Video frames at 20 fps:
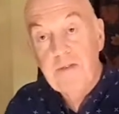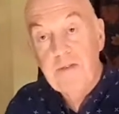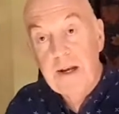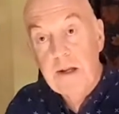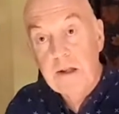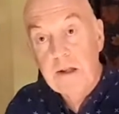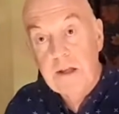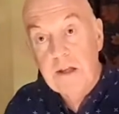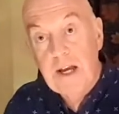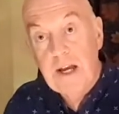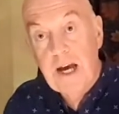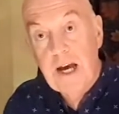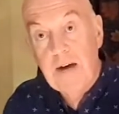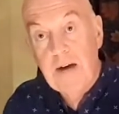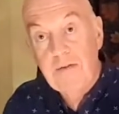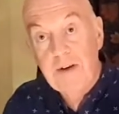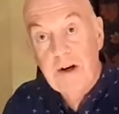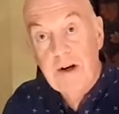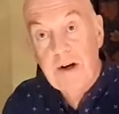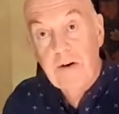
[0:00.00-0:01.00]
Ennis and a half
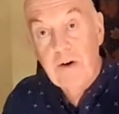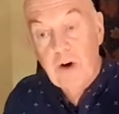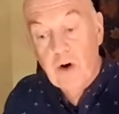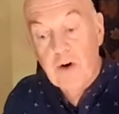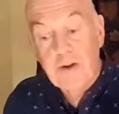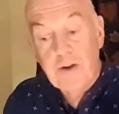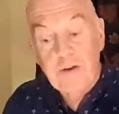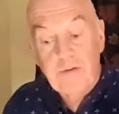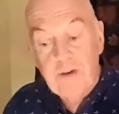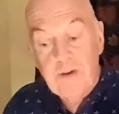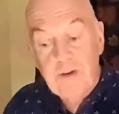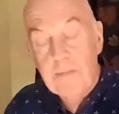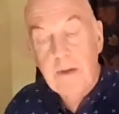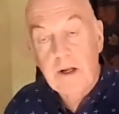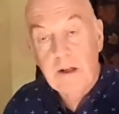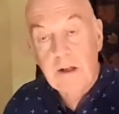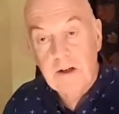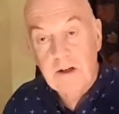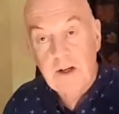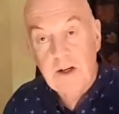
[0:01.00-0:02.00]
an hour north of Limerick
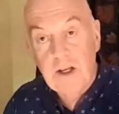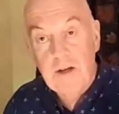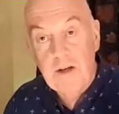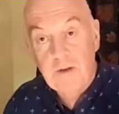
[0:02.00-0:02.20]
City,